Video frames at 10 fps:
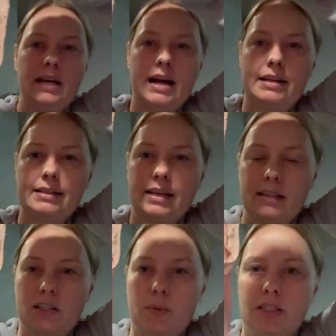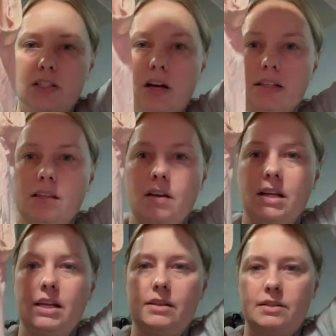has like the Swiss dots on
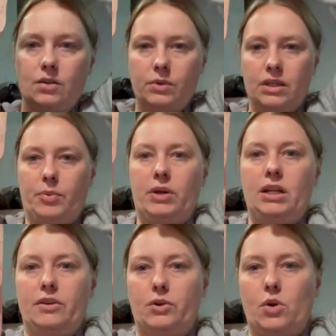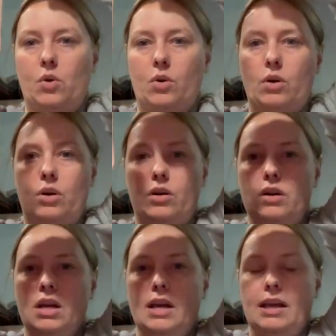it. It's a really pretty little coral
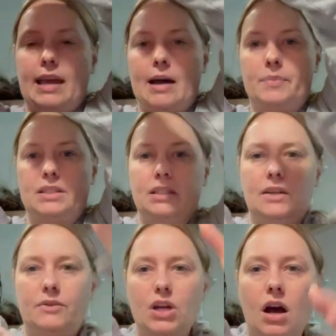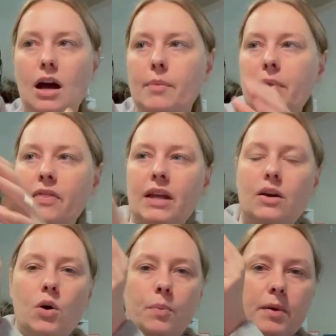cap sleeve top and then
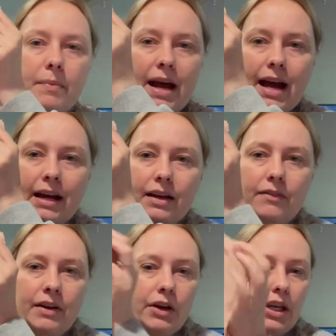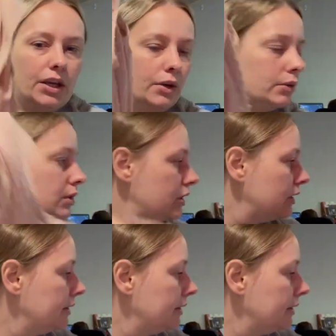open back. Very cute.